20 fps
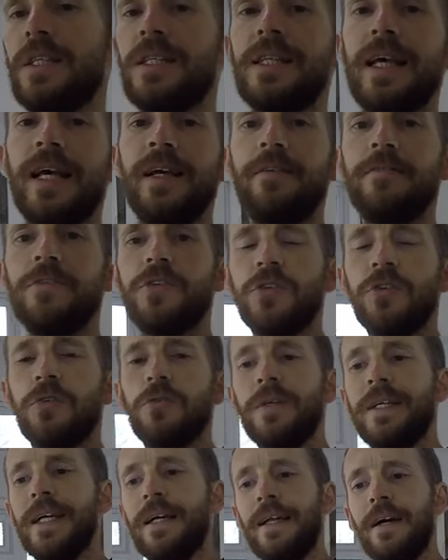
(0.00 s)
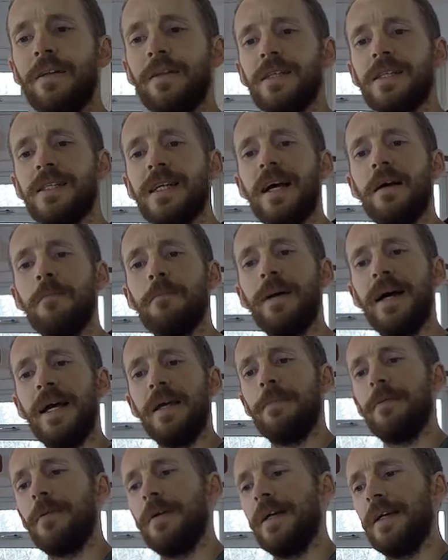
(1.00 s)
saves you getting out the
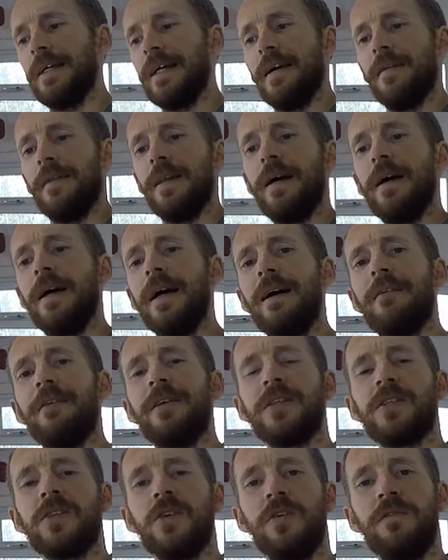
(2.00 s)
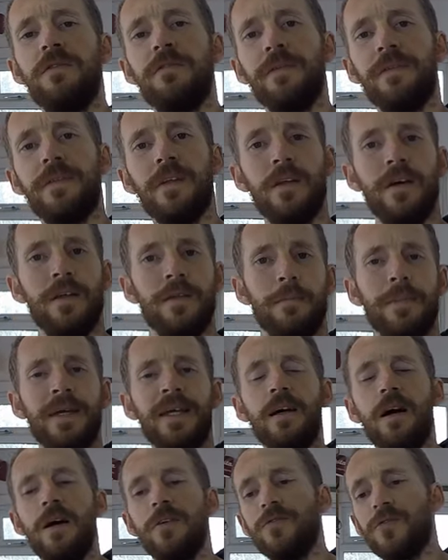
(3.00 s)
sandpaper and getting that aris off with the, like, the
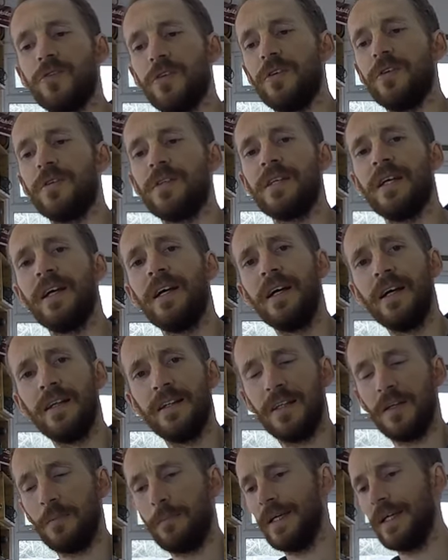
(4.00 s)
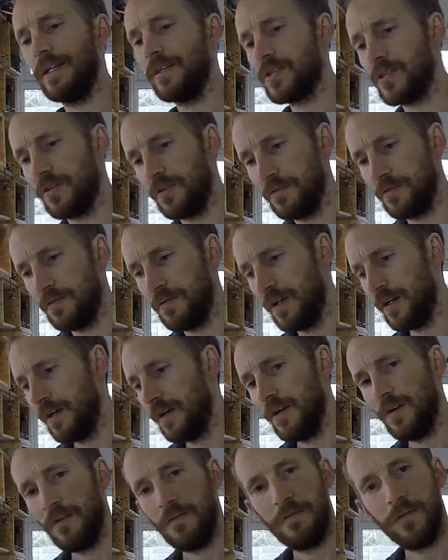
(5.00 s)
P100 and the
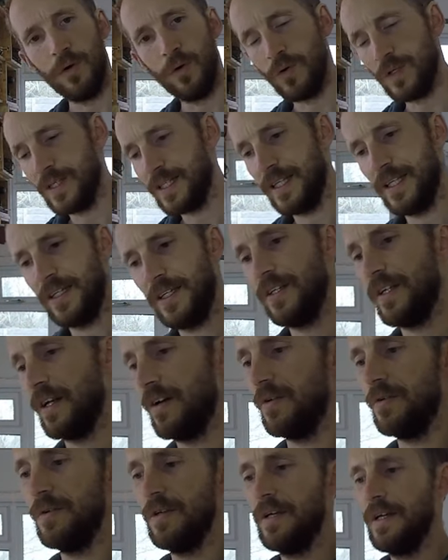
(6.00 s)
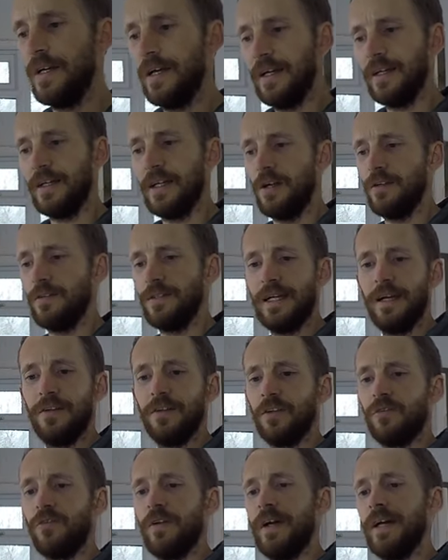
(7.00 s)
P240, you know, and going down the
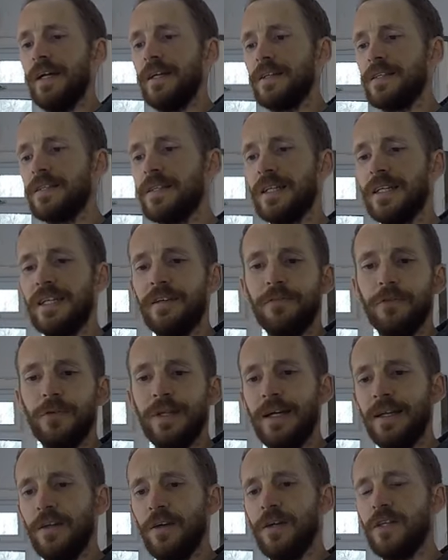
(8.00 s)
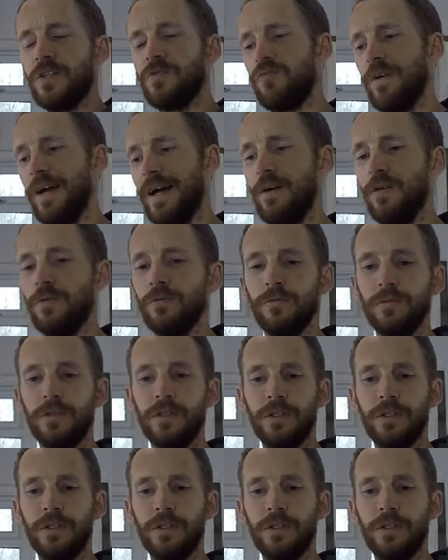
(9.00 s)
grades to give you that nice round.